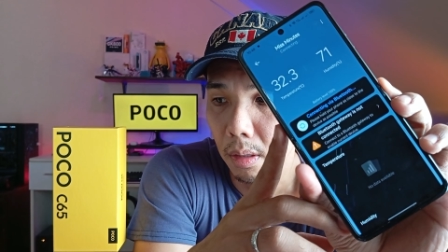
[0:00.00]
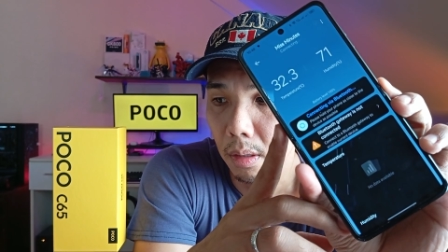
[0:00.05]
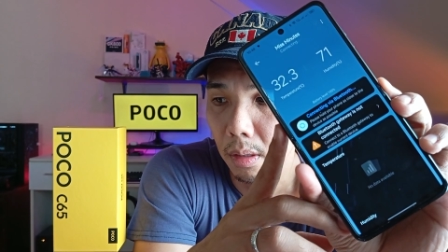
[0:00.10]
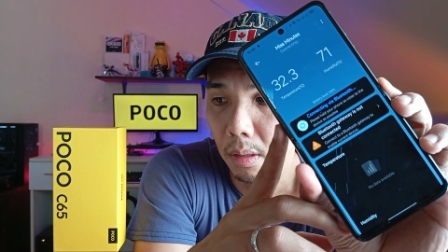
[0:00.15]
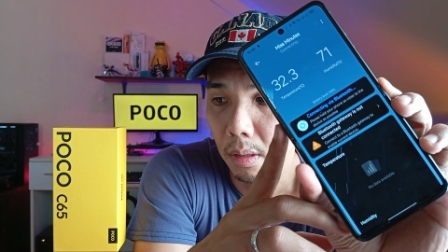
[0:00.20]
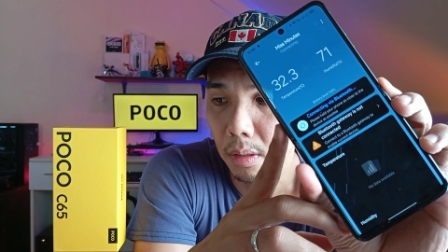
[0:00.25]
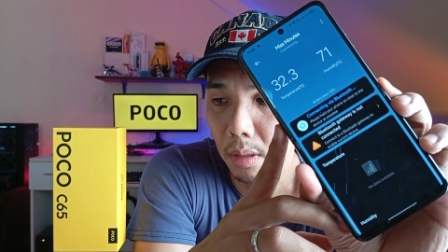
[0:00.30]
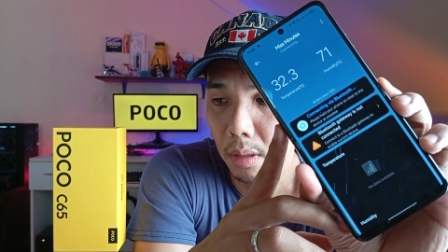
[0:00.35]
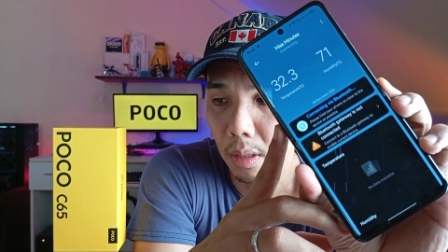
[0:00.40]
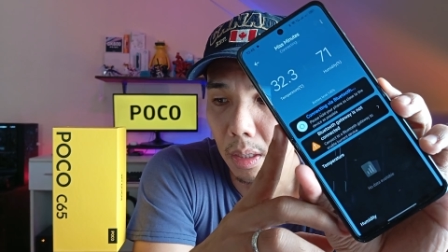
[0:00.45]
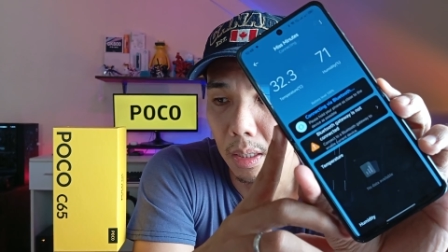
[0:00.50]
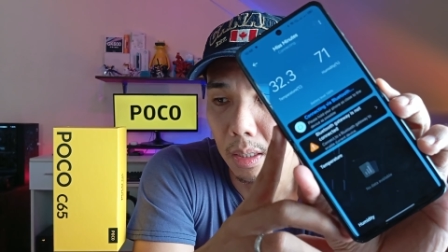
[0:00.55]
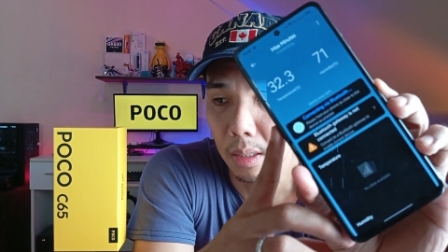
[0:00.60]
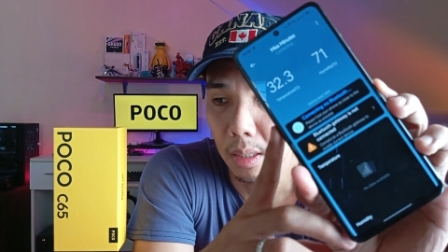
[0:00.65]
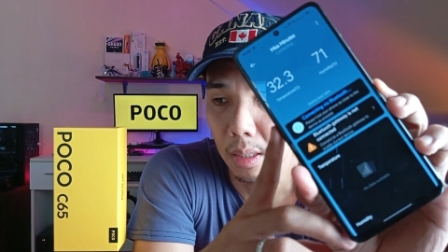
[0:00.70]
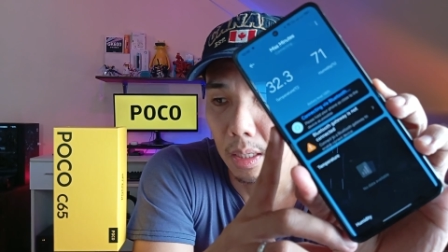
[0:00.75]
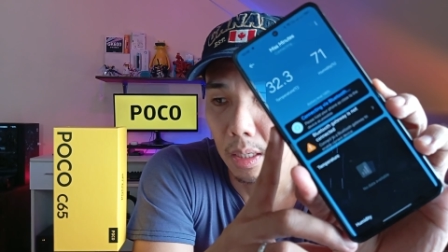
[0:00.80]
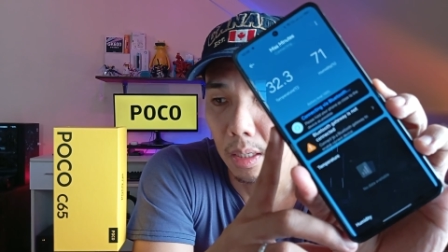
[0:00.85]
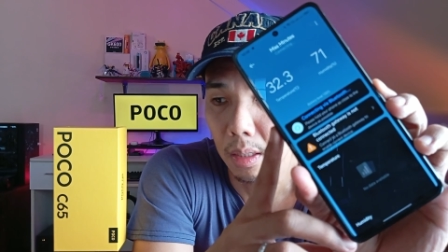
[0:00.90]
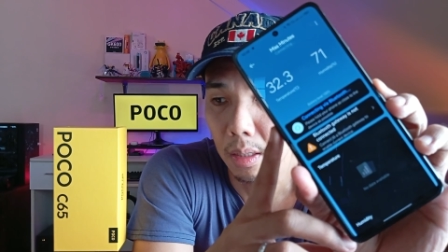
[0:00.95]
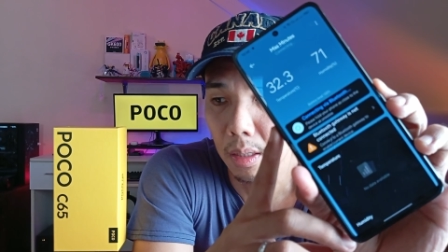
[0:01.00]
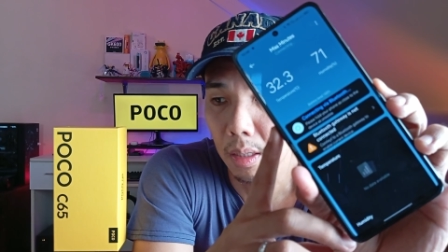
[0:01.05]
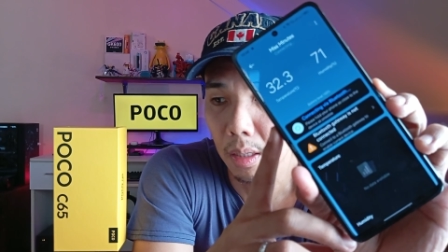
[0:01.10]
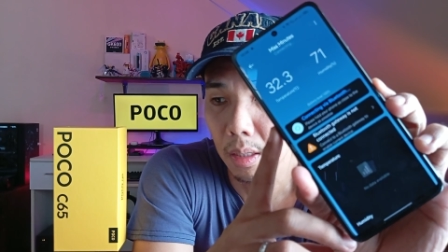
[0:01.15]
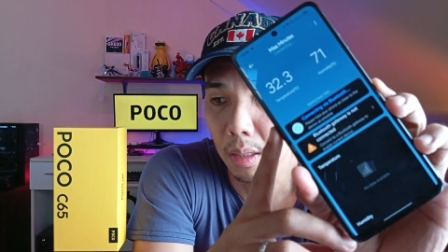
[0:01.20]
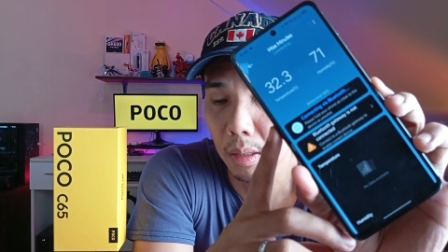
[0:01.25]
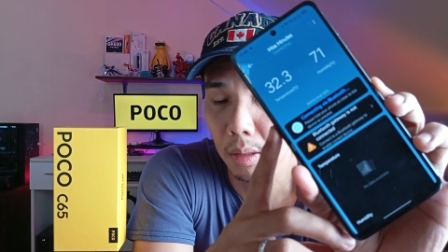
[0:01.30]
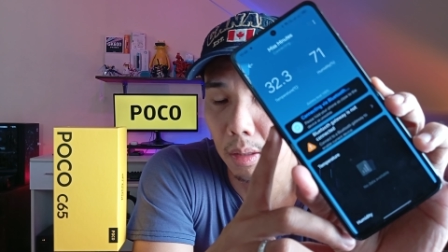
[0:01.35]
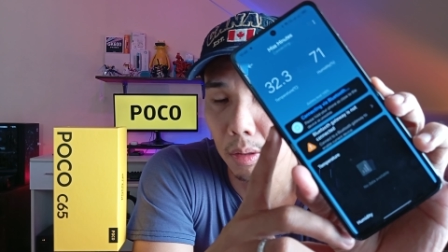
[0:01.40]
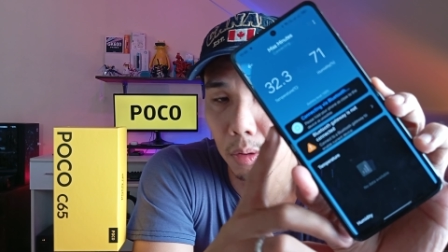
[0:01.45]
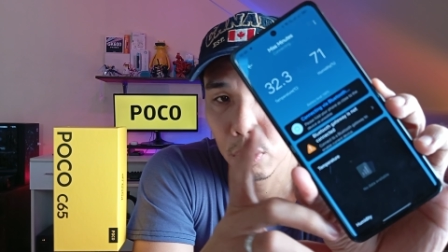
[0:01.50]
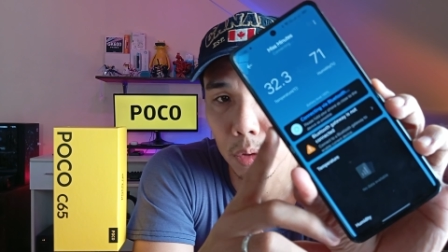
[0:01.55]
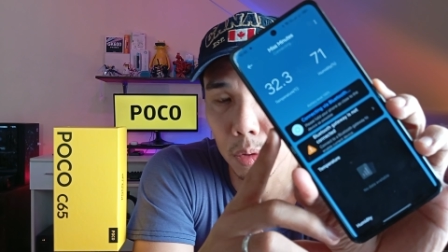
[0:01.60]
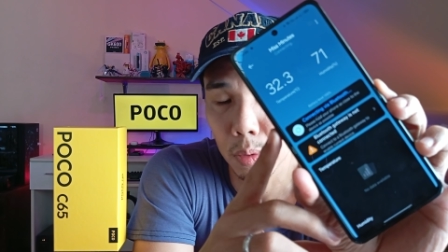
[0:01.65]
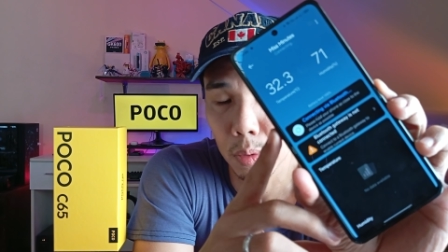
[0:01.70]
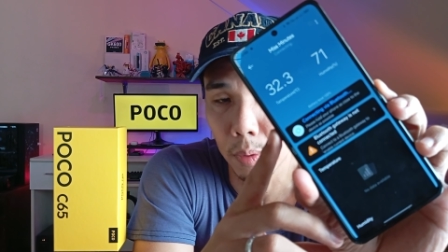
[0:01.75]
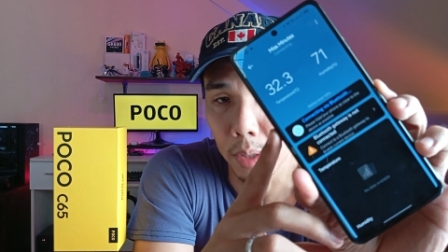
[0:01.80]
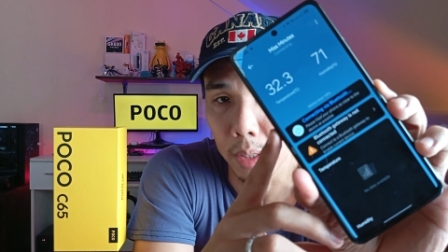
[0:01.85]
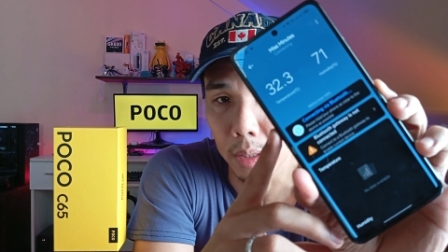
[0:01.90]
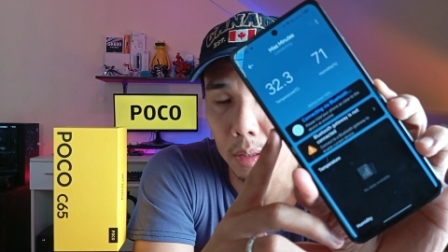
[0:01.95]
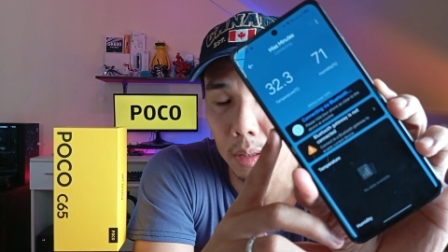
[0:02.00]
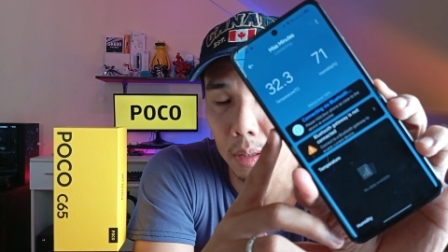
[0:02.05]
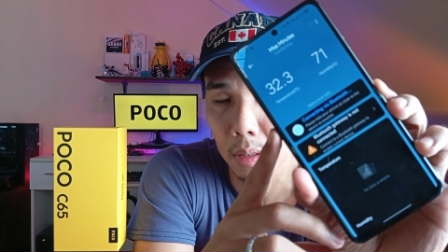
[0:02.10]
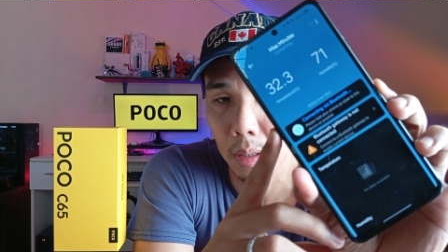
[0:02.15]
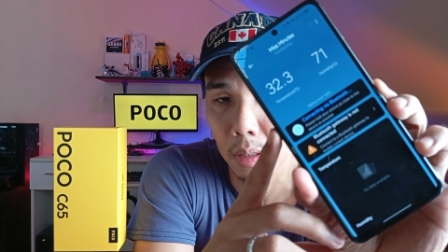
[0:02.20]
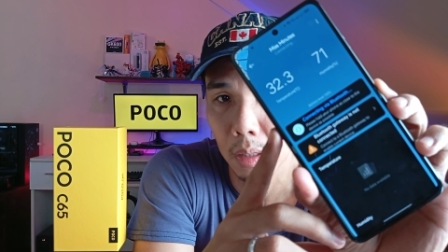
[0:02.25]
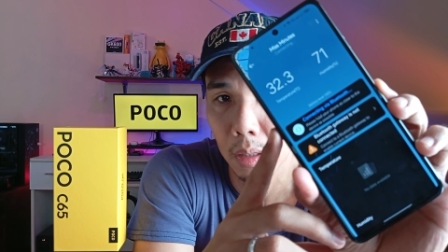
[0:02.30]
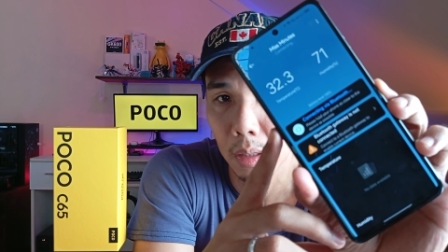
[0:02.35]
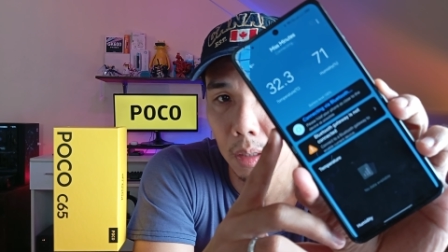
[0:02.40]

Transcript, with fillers: you're gonna need to switch